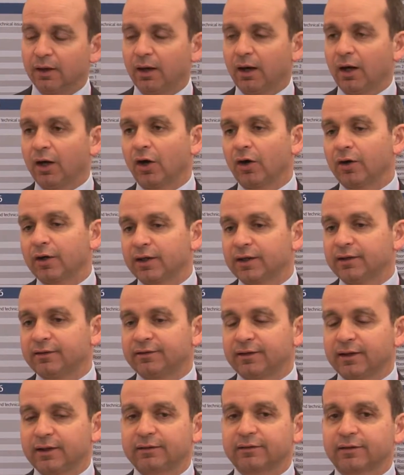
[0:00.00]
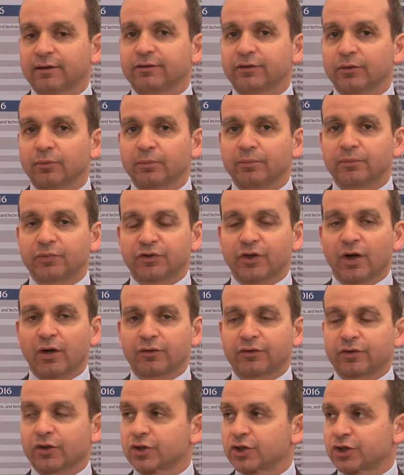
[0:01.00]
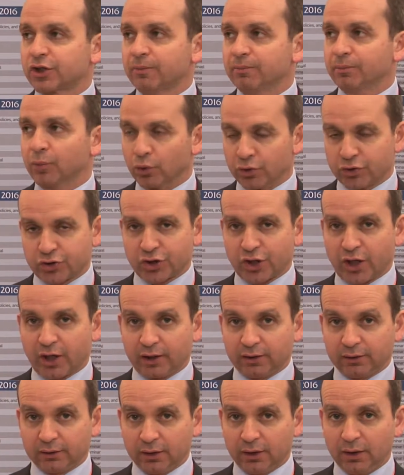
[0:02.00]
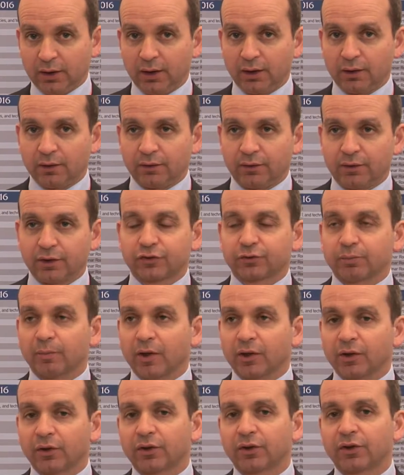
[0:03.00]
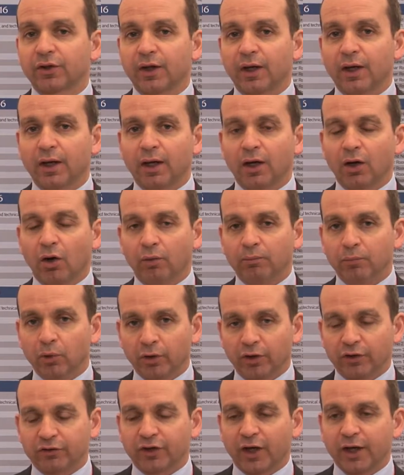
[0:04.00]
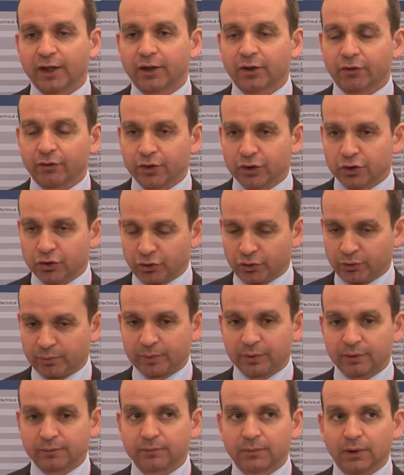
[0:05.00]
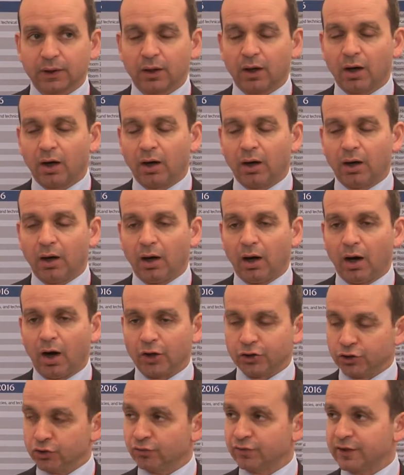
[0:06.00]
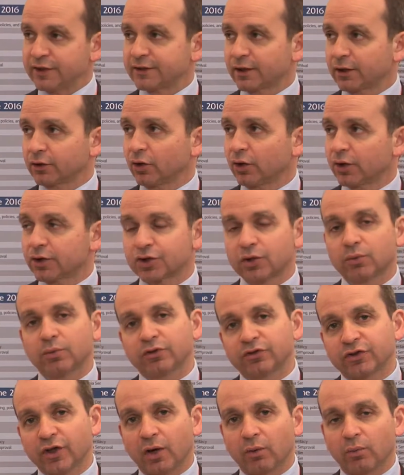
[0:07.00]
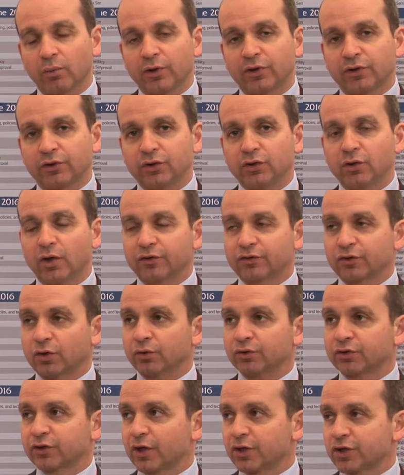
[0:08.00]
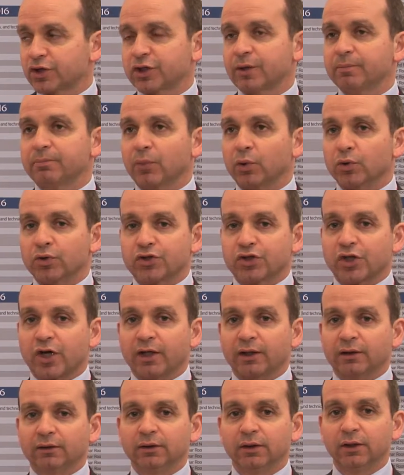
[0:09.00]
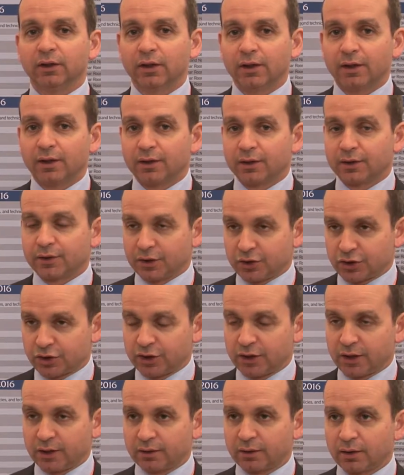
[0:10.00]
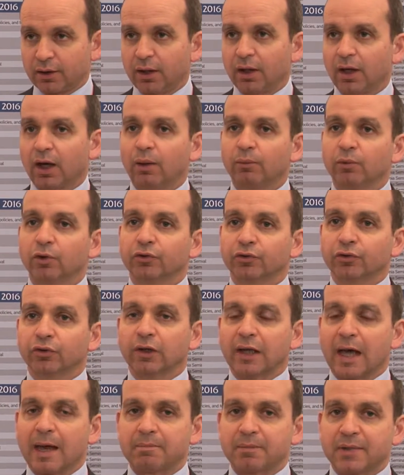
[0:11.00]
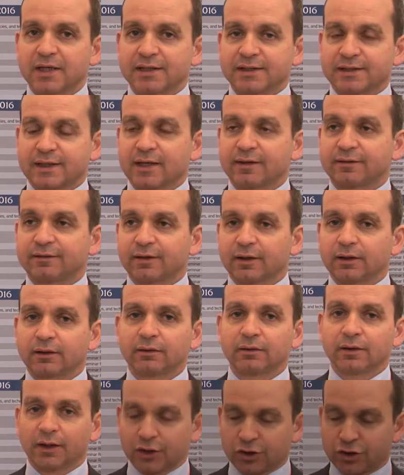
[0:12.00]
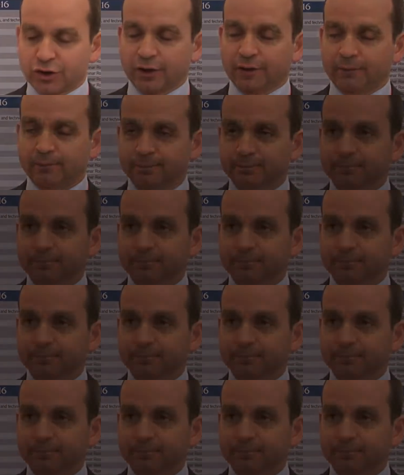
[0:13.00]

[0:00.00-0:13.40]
And our EC system starts our shipboard trial this month on board a tanker in Europe. Our UV technology, we start with US Coast Guard shipboard trial this year, and we'll do land-based testing next year.